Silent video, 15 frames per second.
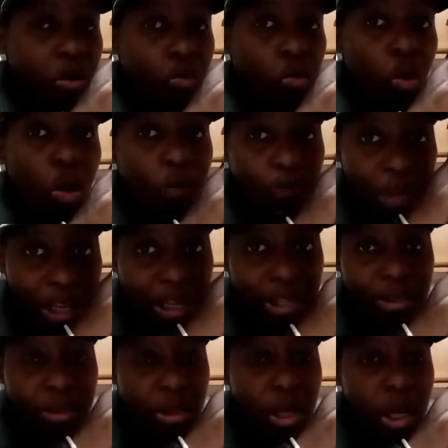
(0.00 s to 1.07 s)
Raw
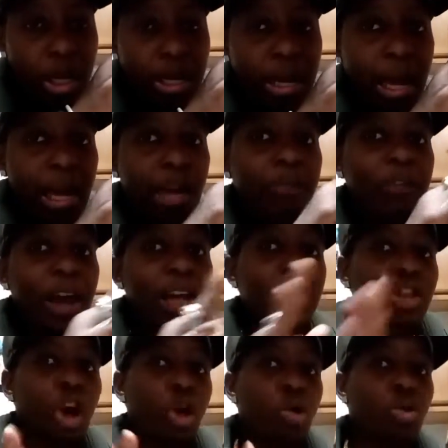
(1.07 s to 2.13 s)
vegan. Now, if I
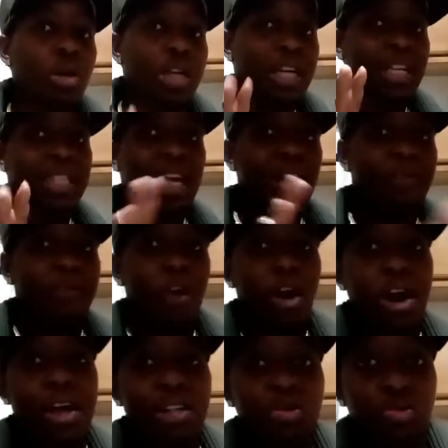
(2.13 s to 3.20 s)
don't get that
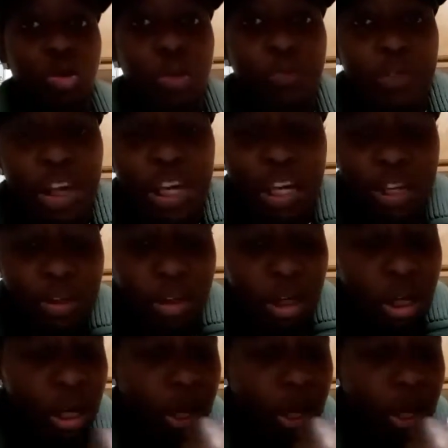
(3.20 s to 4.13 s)
far as raw vegan,